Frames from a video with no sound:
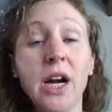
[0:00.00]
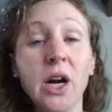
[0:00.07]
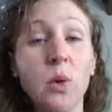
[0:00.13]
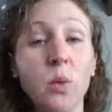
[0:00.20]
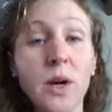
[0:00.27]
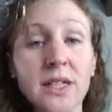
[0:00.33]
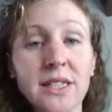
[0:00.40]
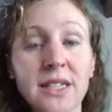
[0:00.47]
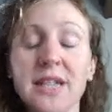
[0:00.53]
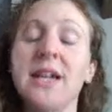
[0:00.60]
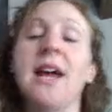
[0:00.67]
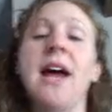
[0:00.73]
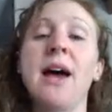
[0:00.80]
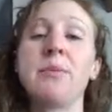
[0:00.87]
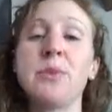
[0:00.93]
what's going to
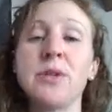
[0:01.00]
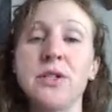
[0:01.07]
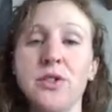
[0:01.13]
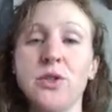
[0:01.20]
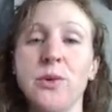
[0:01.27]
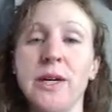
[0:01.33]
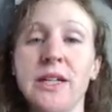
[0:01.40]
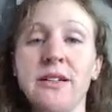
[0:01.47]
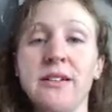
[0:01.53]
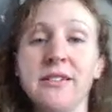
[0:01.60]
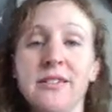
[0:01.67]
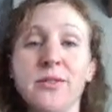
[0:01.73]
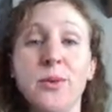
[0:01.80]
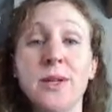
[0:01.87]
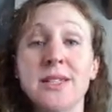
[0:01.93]
happen to it?
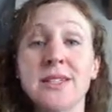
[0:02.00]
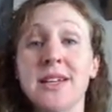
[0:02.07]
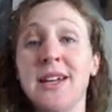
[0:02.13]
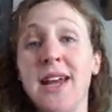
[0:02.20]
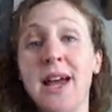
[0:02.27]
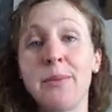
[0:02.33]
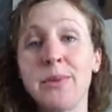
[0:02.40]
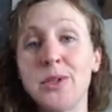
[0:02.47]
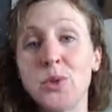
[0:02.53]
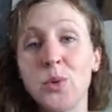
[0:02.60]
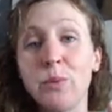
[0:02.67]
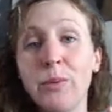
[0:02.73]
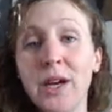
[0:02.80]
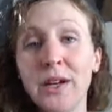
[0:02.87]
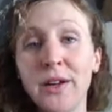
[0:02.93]
What's going to happen to a
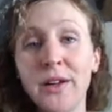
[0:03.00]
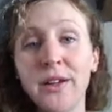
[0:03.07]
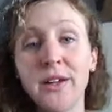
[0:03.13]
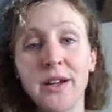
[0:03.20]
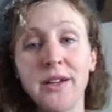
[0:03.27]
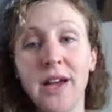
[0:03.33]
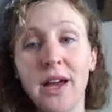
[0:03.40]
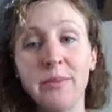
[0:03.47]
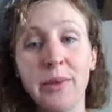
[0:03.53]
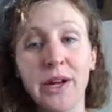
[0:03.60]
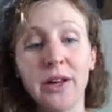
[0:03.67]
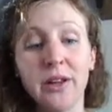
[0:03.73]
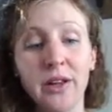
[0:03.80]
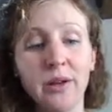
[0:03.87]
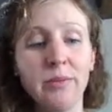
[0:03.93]
metal, a
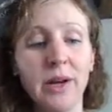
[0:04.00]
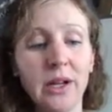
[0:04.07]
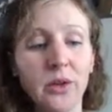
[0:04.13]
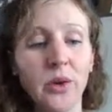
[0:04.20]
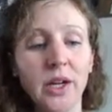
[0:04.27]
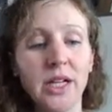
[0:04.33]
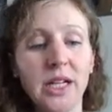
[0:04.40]
nonmetal, a metalloid?